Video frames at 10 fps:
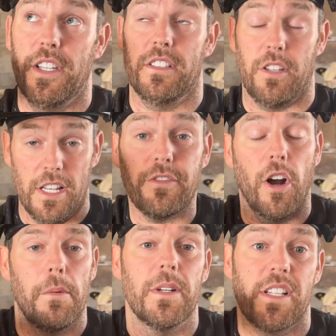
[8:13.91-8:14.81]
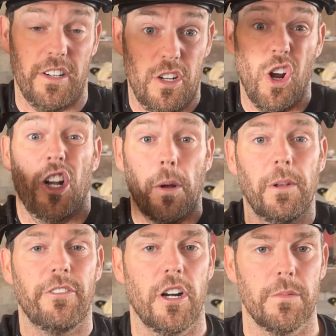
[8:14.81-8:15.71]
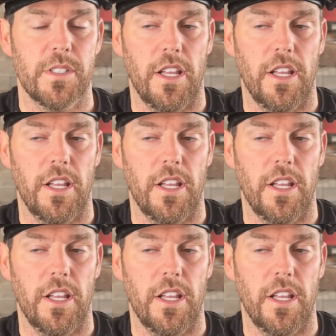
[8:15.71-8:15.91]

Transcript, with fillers: So this farm has got a couple of farms,